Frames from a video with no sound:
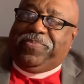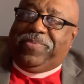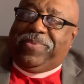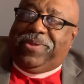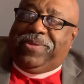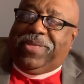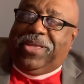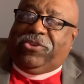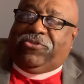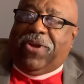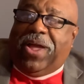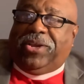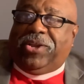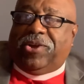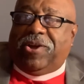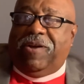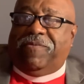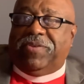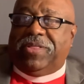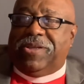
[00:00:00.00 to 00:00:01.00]
They tried to
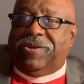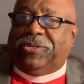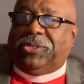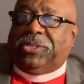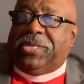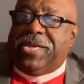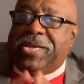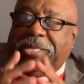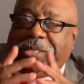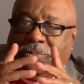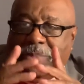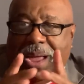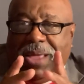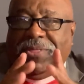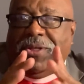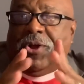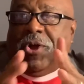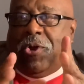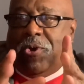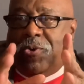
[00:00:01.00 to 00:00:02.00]
cover their sins by
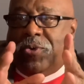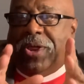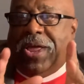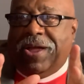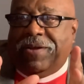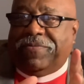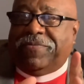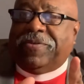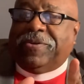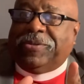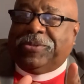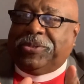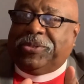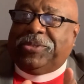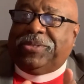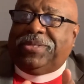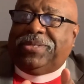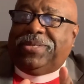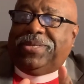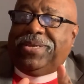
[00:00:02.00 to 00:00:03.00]
their own
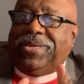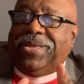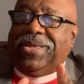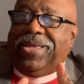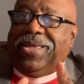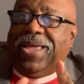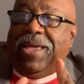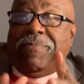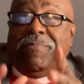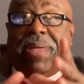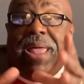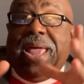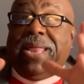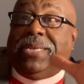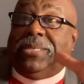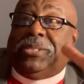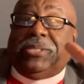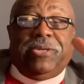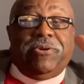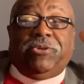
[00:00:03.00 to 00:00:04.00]
efforts. And man
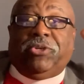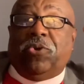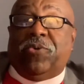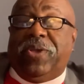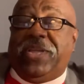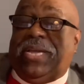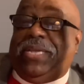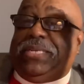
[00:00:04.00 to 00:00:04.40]
is still doing it